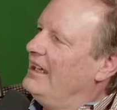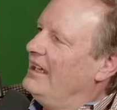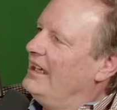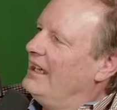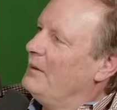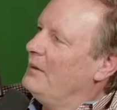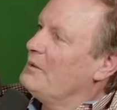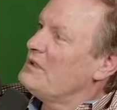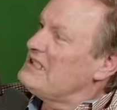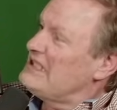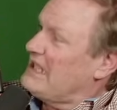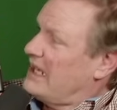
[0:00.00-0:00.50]
And
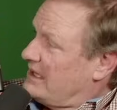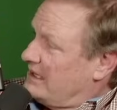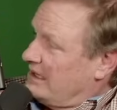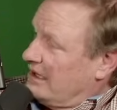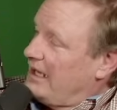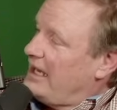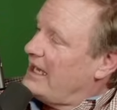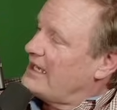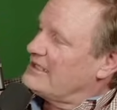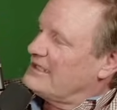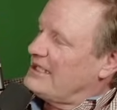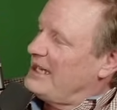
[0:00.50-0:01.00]
was that the
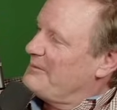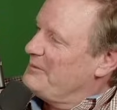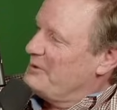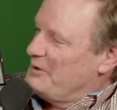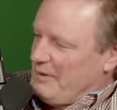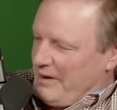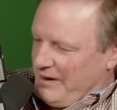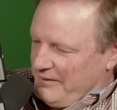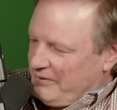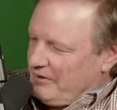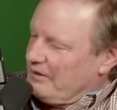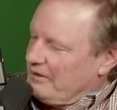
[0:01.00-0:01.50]
last time you
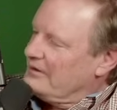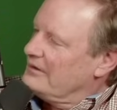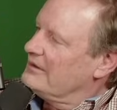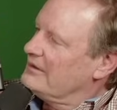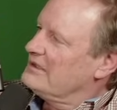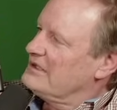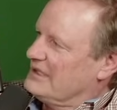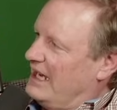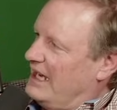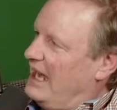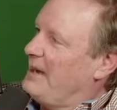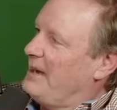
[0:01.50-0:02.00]
ever
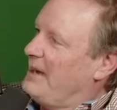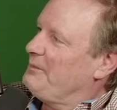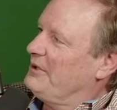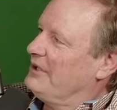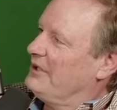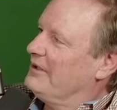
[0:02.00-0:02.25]
snapped?